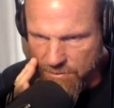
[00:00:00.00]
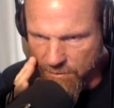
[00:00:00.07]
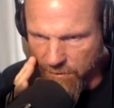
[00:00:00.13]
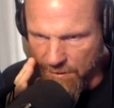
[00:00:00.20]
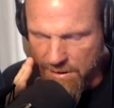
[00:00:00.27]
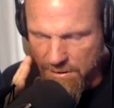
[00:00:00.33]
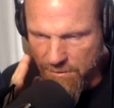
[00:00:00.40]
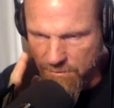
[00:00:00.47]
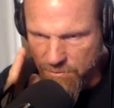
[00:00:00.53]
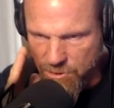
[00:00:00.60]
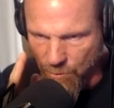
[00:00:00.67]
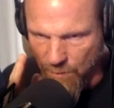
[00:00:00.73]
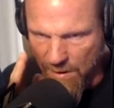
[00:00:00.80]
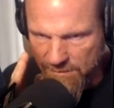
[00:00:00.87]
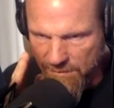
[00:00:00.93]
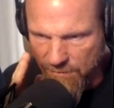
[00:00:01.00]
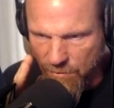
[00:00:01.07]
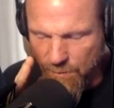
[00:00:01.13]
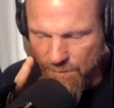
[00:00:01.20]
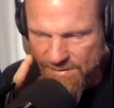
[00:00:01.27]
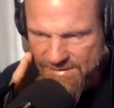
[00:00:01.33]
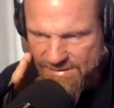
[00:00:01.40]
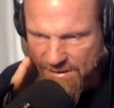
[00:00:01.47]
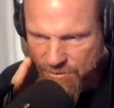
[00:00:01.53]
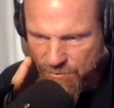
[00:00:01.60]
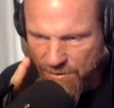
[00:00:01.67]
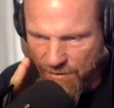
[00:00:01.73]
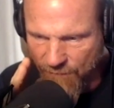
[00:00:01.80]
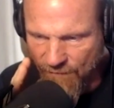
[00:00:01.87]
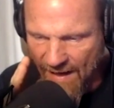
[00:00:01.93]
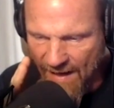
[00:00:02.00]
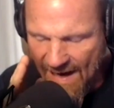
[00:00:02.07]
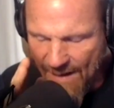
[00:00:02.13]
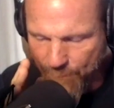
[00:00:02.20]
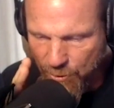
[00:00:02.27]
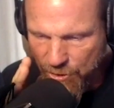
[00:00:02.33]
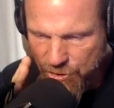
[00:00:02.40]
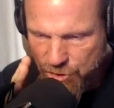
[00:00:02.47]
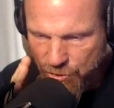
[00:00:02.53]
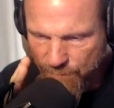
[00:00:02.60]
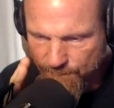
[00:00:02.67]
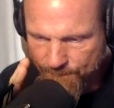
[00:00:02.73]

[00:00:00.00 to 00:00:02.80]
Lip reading: looking directly to the center of the aperture,